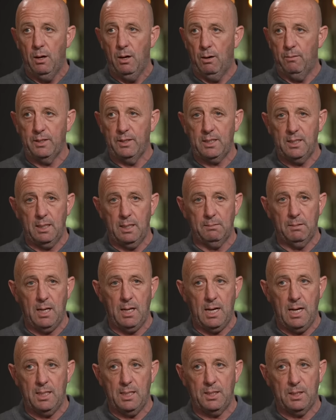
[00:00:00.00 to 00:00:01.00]
Obviously,
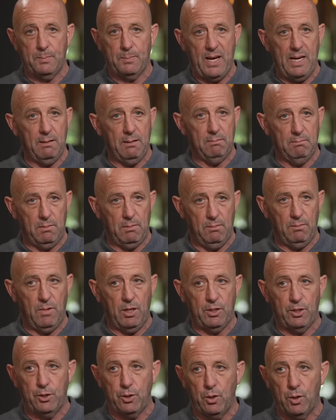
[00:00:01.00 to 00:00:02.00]
I spent
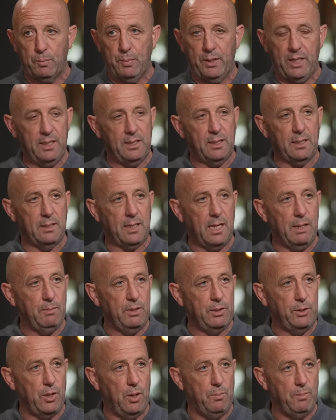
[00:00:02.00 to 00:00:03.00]
a short period of time
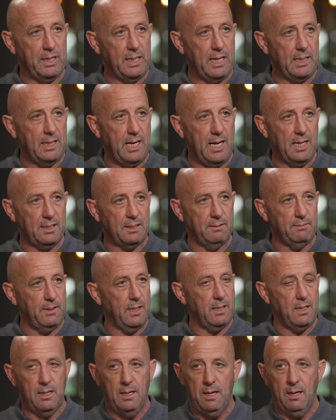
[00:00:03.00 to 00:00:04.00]
with John McGinn at Aston
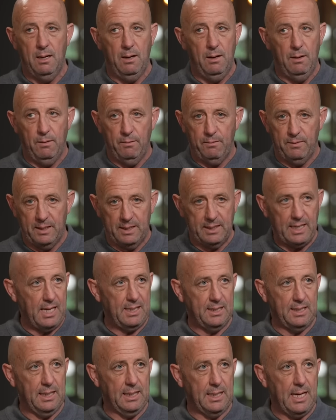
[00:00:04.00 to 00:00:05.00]
Villa.
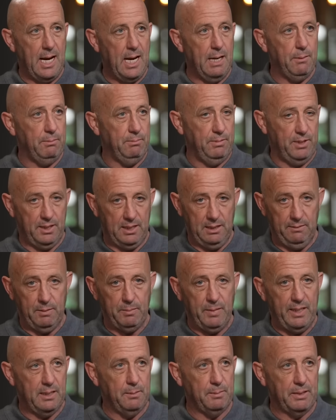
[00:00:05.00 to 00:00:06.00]
Fantastic guy.
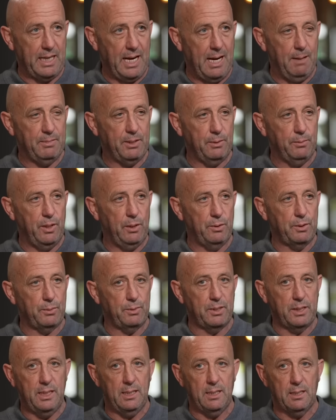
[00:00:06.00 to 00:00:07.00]
Stephen made him captain whilst
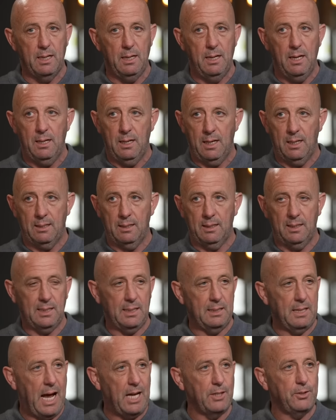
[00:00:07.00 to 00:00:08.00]
we were there. I think
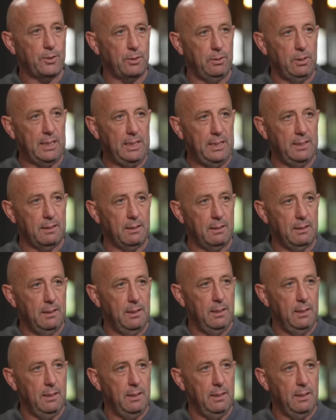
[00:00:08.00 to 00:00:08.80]
he's a natural leader.